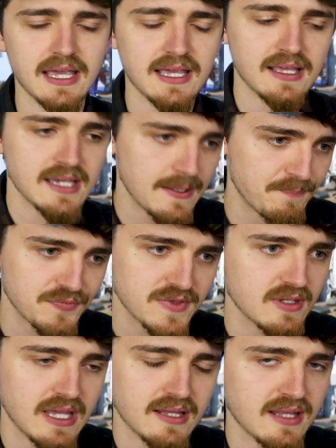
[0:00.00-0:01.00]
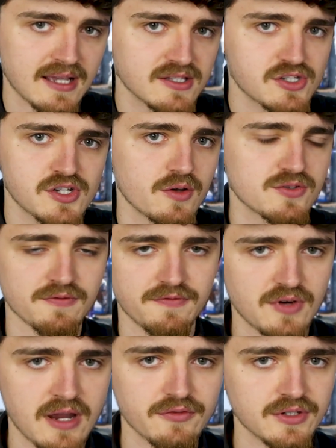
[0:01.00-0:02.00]
It, it that just goes on
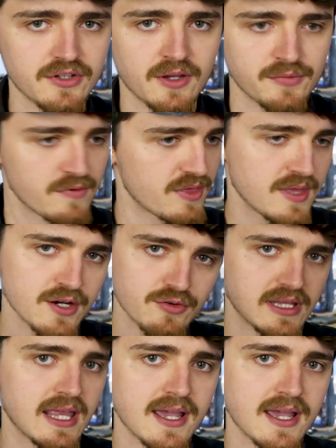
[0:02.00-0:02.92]
forever in terms of theory